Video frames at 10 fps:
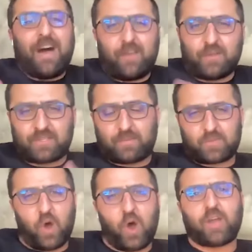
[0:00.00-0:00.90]
feel the values
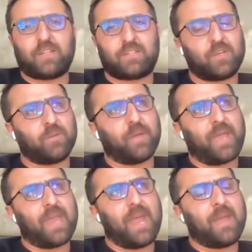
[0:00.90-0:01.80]
as I'm talking to
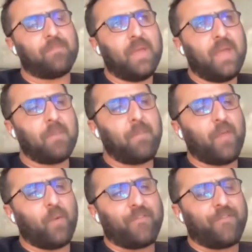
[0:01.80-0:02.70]
you. Like, and
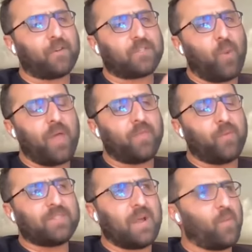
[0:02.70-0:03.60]
by the way, folks,
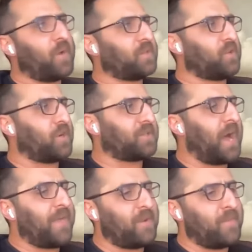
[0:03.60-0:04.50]
the reason I wanted to
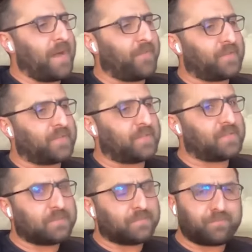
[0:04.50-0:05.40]
talk to Ivan about
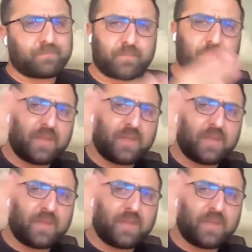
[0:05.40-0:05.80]
this is